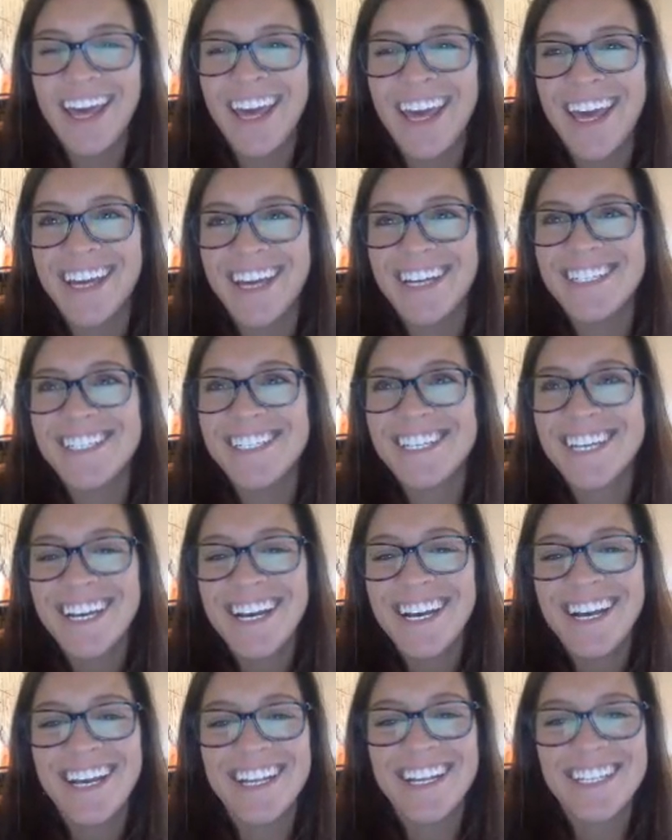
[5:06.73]
And
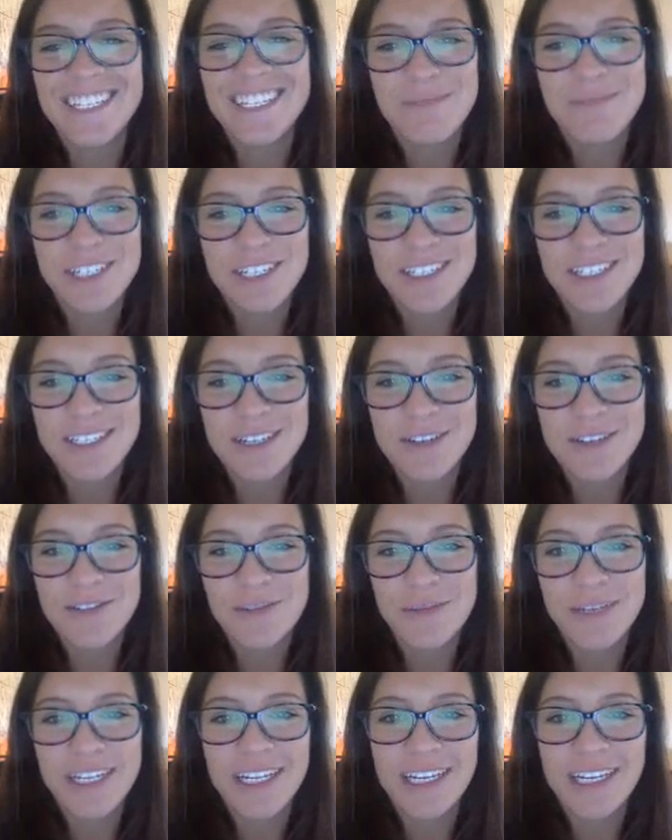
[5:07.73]
it's much easier
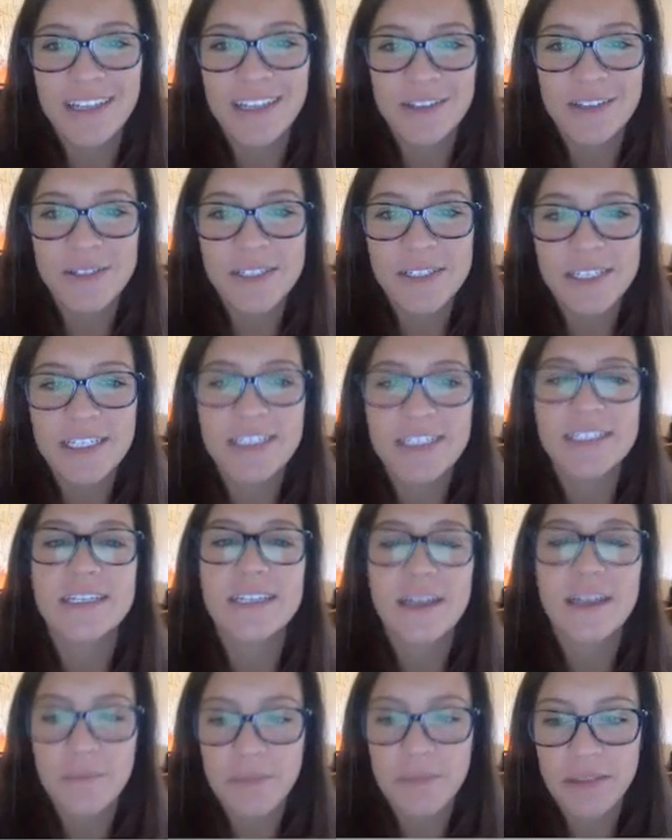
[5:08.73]
for me to get those things to
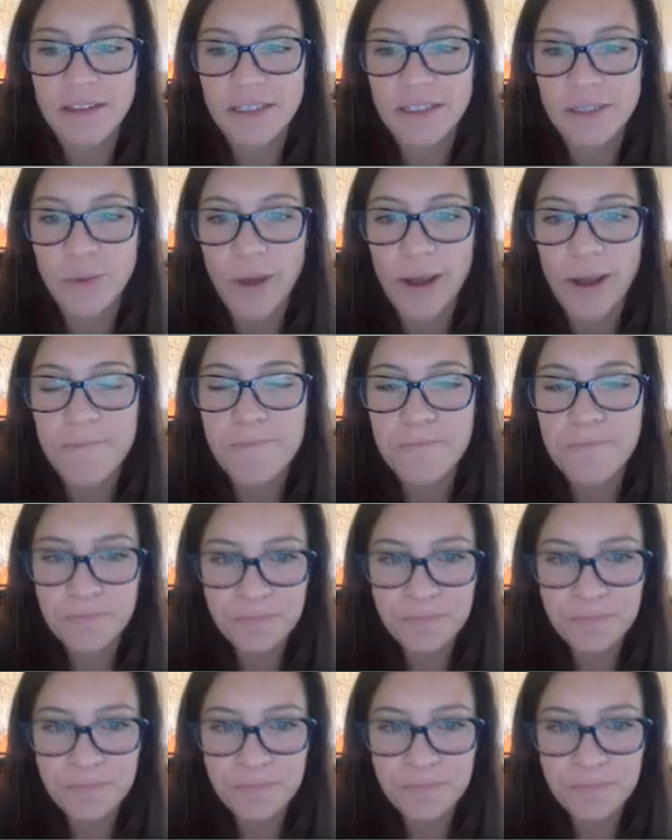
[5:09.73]
them this way.